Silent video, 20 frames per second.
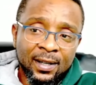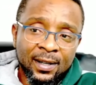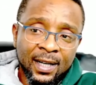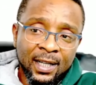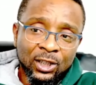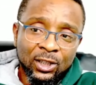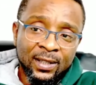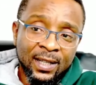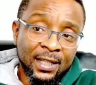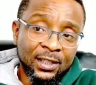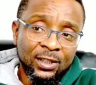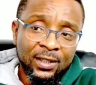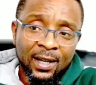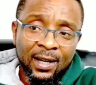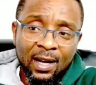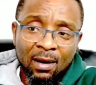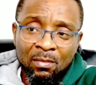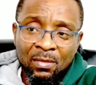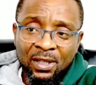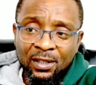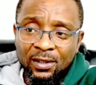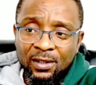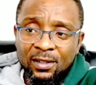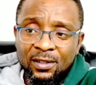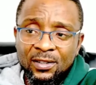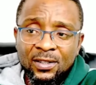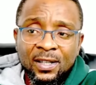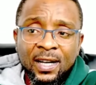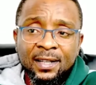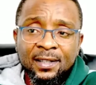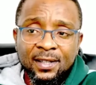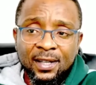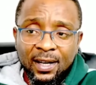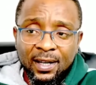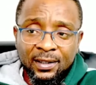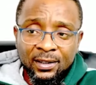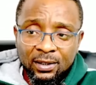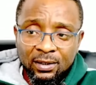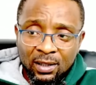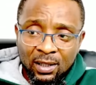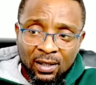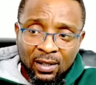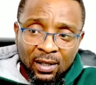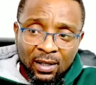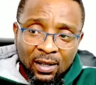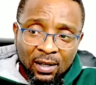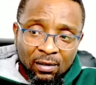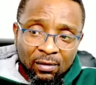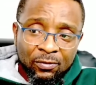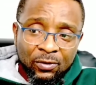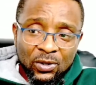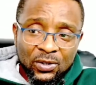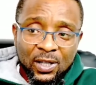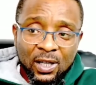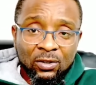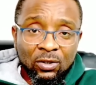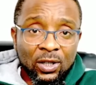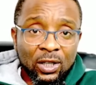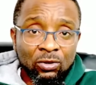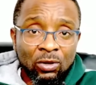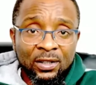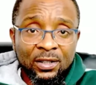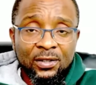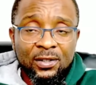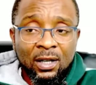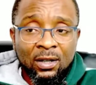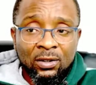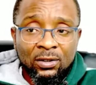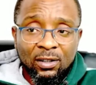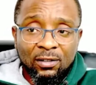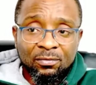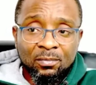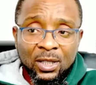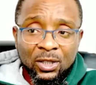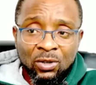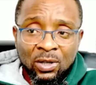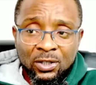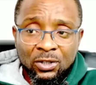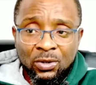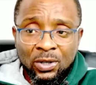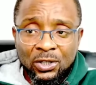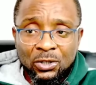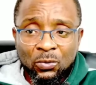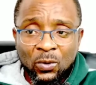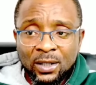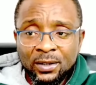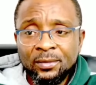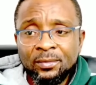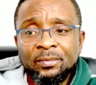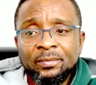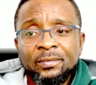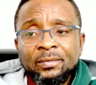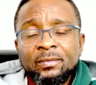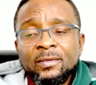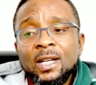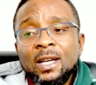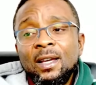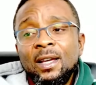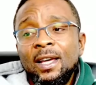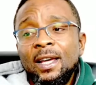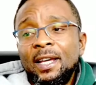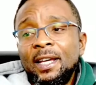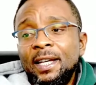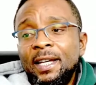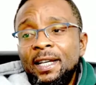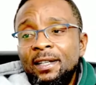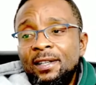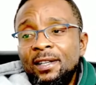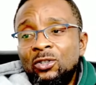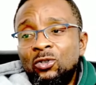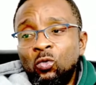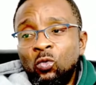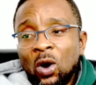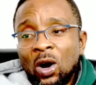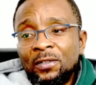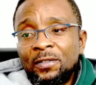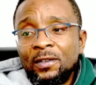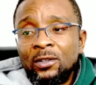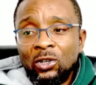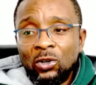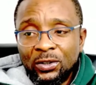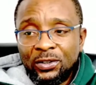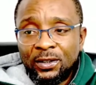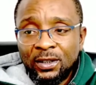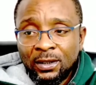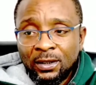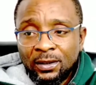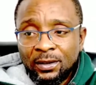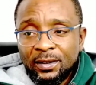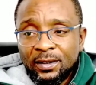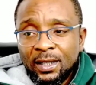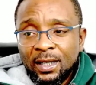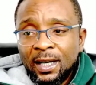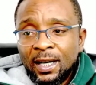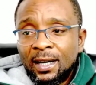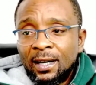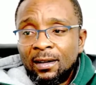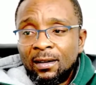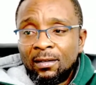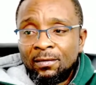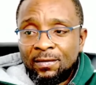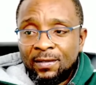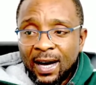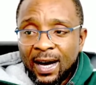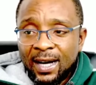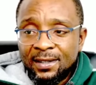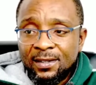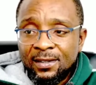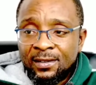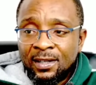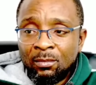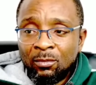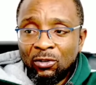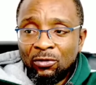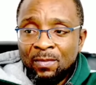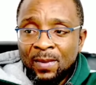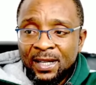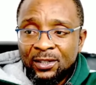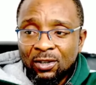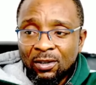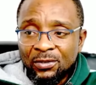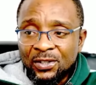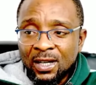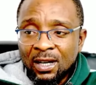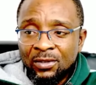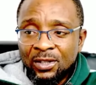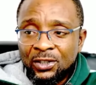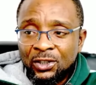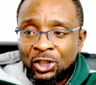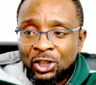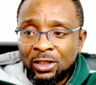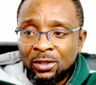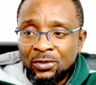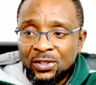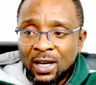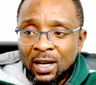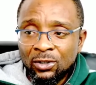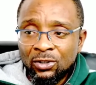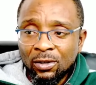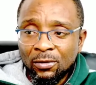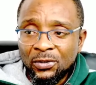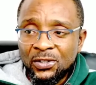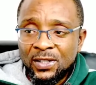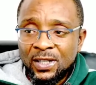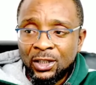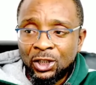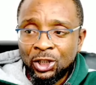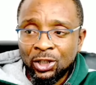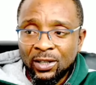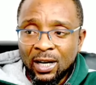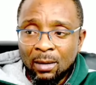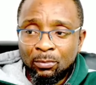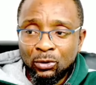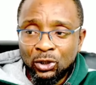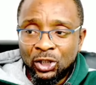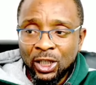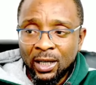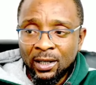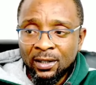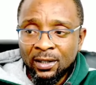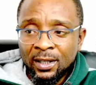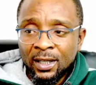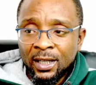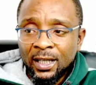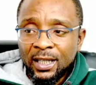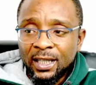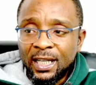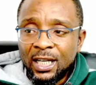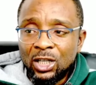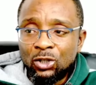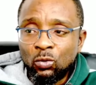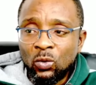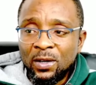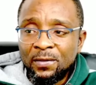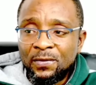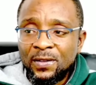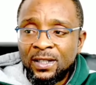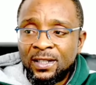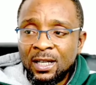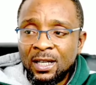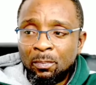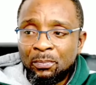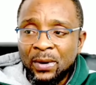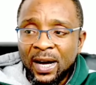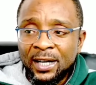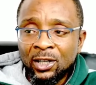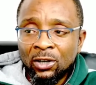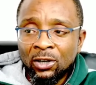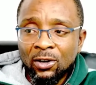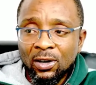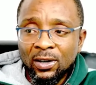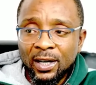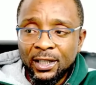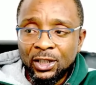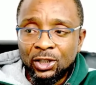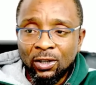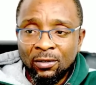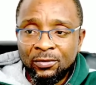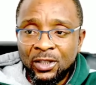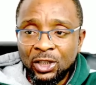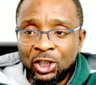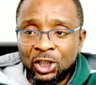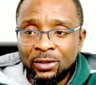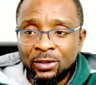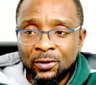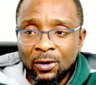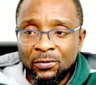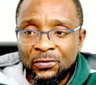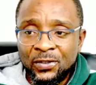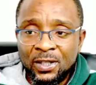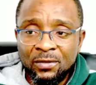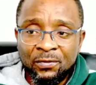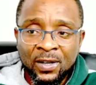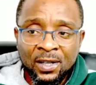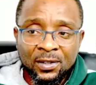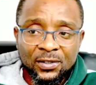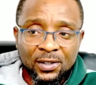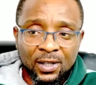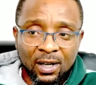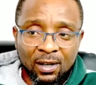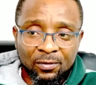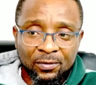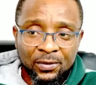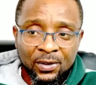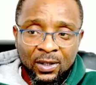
Nigerian Army slated for Saturday, 22nd of May, 2021. It is worth noting that the movement of service chiefs out of station Abuja is with the prior knowledge of the Chief of Defense Staff,